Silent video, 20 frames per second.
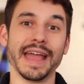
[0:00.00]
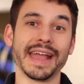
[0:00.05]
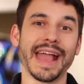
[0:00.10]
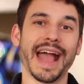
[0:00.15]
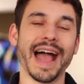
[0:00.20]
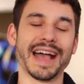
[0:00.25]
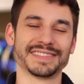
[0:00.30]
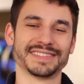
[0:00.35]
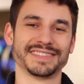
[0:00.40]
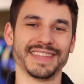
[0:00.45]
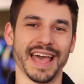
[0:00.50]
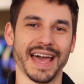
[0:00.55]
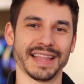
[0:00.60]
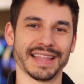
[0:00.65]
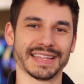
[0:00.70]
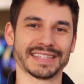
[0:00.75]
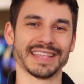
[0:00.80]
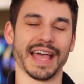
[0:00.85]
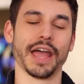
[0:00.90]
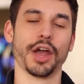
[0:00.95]
Hey guys, it's
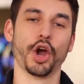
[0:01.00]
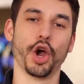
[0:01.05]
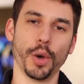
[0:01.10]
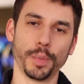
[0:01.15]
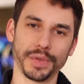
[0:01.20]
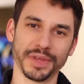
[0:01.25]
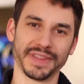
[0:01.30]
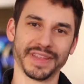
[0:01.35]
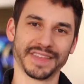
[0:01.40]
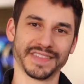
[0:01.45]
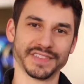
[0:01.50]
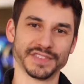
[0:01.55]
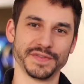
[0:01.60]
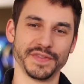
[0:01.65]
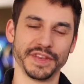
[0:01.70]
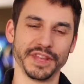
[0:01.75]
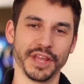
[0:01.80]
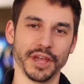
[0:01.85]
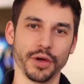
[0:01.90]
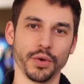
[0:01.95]
Alex. I hope you like this
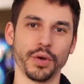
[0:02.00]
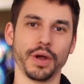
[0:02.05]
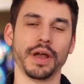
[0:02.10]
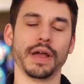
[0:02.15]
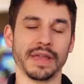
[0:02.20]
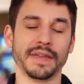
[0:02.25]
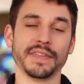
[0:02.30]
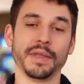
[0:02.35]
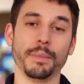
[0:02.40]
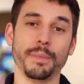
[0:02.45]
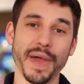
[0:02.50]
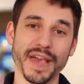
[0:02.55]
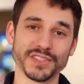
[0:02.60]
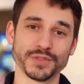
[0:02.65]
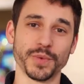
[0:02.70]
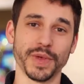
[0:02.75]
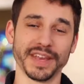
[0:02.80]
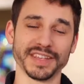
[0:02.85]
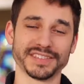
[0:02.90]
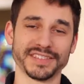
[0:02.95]
video. The
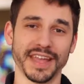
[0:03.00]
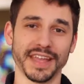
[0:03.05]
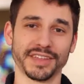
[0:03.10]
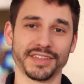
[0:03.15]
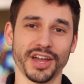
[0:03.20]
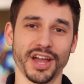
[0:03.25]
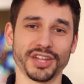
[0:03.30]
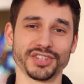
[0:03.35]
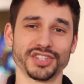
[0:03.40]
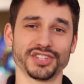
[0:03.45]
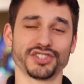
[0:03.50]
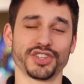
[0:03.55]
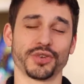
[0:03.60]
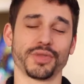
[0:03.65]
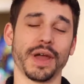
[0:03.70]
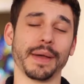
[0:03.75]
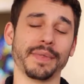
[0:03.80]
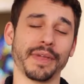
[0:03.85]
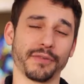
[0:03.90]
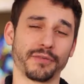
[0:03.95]
best way to stay in touch is to
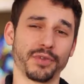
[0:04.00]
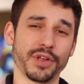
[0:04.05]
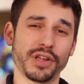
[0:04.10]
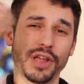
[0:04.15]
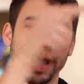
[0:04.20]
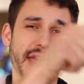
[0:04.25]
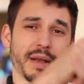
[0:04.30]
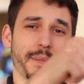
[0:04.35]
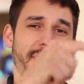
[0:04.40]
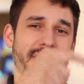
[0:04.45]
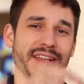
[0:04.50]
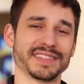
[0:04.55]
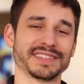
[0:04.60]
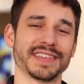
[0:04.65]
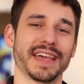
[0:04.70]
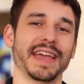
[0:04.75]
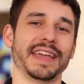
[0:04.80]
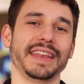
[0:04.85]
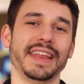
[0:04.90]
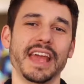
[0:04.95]
grab that free guide on my
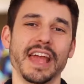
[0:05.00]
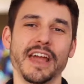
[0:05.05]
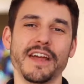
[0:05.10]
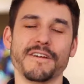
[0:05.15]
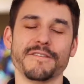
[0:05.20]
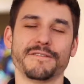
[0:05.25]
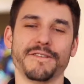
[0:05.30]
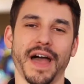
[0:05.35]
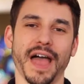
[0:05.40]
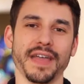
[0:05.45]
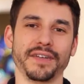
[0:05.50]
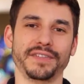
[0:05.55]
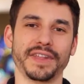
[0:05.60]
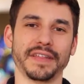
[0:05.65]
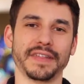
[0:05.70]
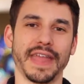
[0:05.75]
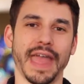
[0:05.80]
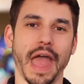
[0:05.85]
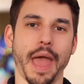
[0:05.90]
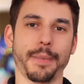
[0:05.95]
site, 5
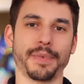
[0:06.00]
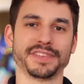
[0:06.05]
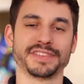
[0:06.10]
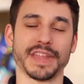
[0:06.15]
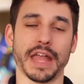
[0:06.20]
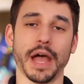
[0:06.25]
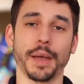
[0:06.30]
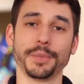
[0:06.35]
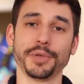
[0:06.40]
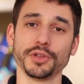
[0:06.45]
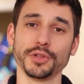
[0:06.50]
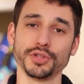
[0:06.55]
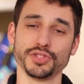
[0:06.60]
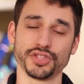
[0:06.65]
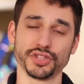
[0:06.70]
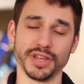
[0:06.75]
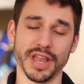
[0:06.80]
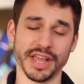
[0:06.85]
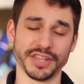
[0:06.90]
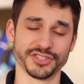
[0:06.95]
Daily Habits to help you lose
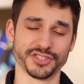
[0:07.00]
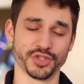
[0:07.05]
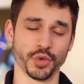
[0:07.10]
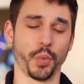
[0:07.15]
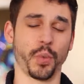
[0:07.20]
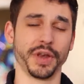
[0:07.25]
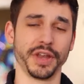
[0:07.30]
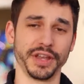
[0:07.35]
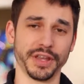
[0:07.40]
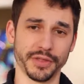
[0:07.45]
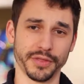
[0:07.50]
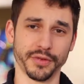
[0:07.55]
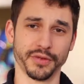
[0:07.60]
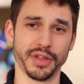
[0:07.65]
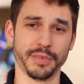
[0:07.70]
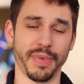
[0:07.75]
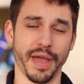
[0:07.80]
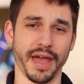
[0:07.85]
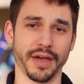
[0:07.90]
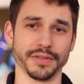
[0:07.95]
your next 20 to
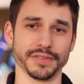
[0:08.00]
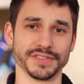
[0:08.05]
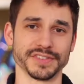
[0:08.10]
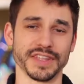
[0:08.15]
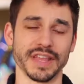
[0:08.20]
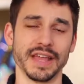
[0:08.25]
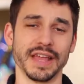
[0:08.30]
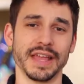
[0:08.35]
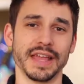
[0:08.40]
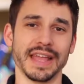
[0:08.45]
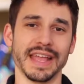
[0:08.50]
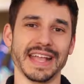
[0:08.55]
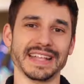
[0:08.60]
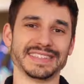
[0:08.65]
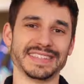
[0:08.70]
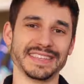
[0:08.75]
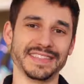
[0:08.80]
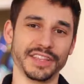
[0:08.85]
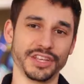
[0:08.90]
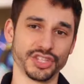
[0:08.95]
30 pounds.
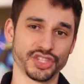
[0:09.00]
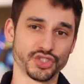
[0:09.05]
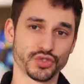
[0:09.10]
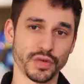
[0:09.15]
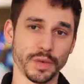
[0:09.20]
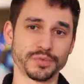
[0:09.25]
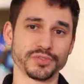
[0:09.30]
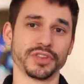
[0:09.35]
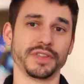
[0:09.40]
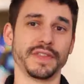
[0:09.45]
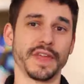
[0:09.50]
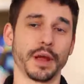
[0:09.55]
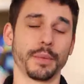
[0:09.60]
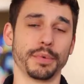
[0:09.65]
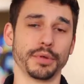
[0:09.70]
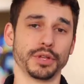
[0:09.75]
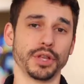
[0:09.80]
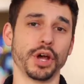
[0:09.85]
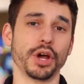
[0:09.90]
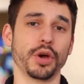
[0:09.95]
It's in the description there
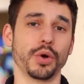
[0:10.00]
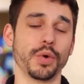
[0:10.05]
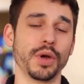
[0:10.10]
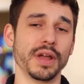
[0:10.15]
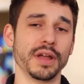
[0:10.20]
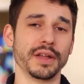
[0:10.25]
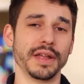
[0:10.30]
below.